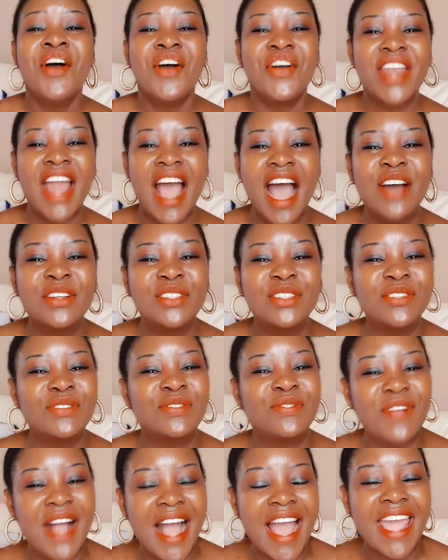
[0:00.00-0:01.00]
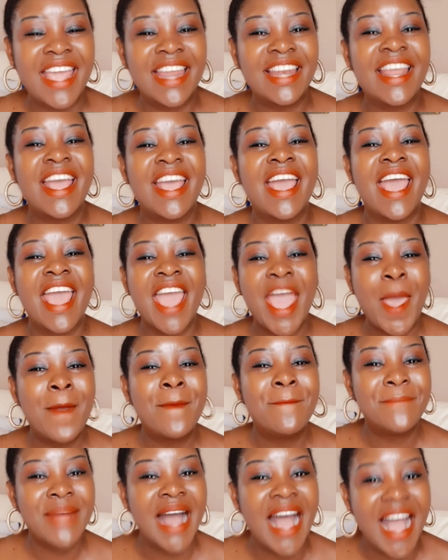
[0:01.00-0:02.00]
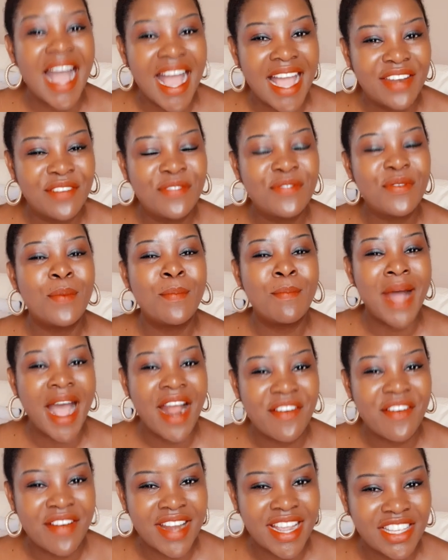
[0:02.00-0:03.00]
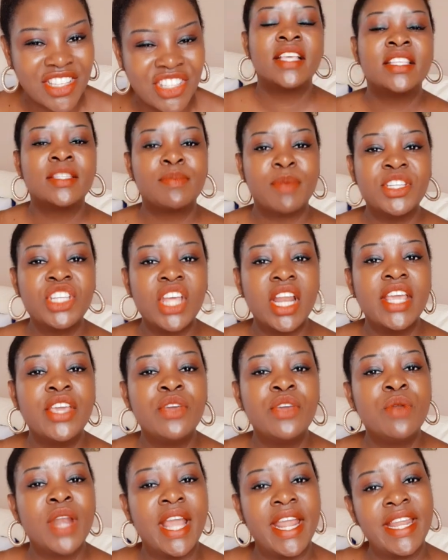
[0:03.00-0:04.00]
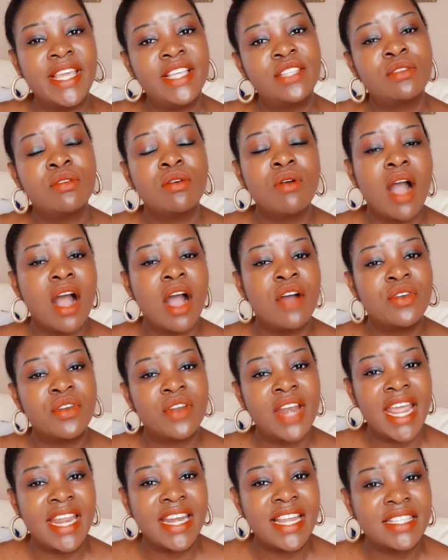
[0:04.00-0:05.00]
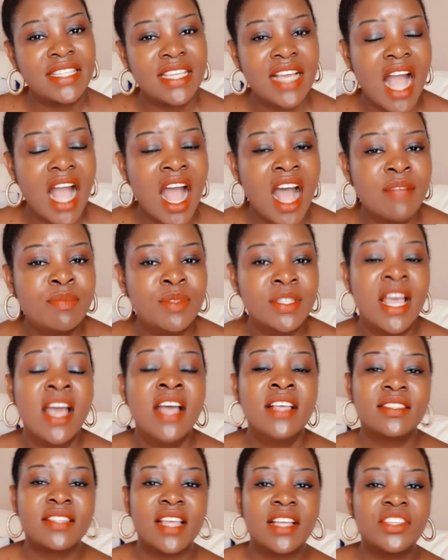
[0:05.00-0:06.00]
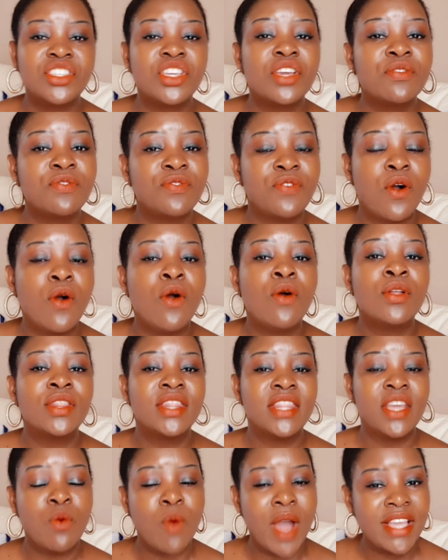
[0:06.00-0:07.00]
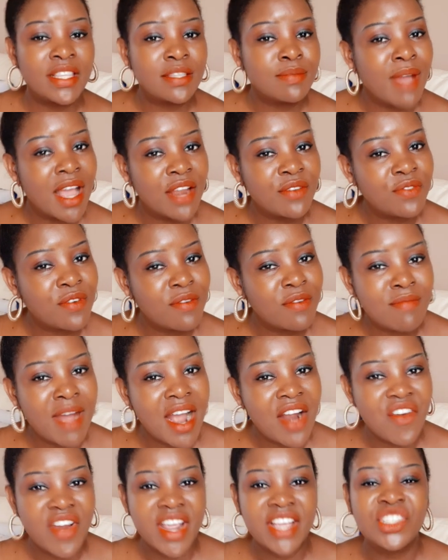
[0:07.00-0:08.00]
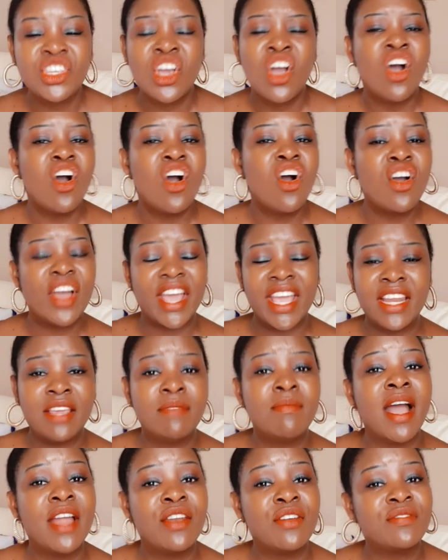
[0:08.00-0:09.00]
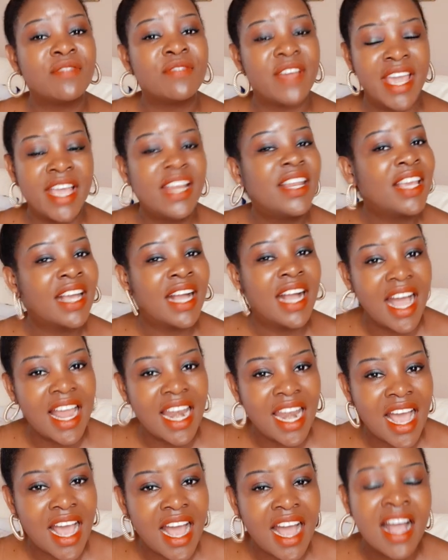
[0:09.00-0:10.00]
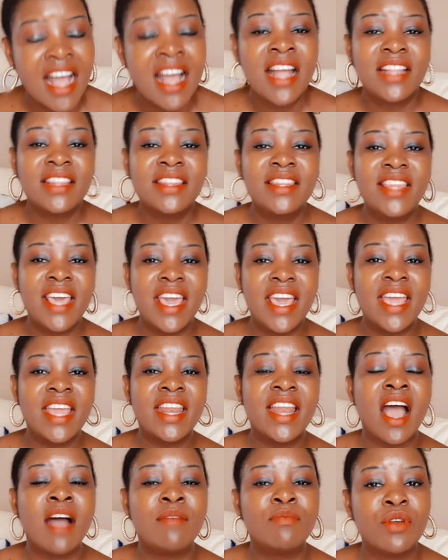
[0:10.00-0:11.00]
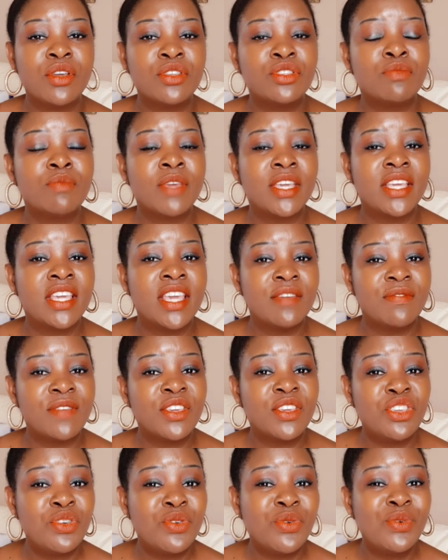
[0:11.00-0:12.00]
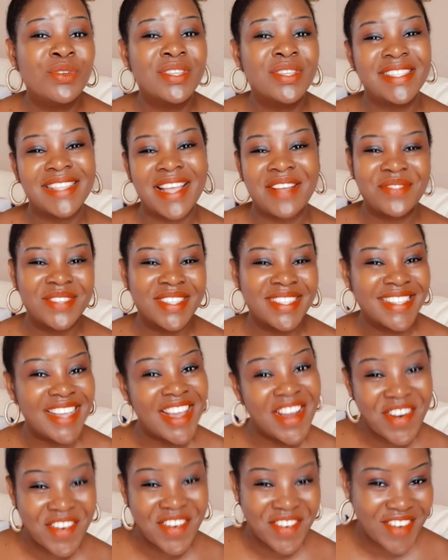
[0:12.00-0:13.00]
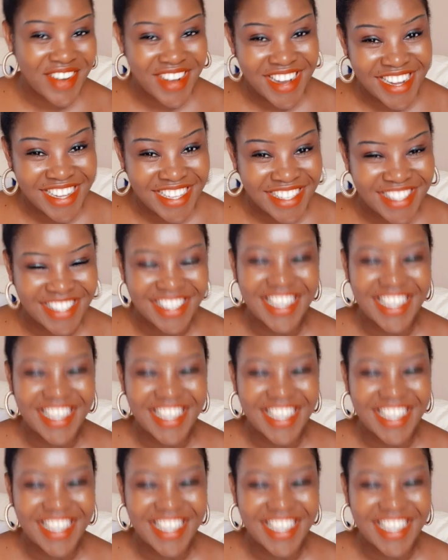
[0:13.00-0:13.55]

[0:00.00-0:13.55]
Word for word: on how to find a man for marriage, especially you ladies who are on online dating apps searching for the white man for marriage or any man of any color, then I'm going to be giving you some secrets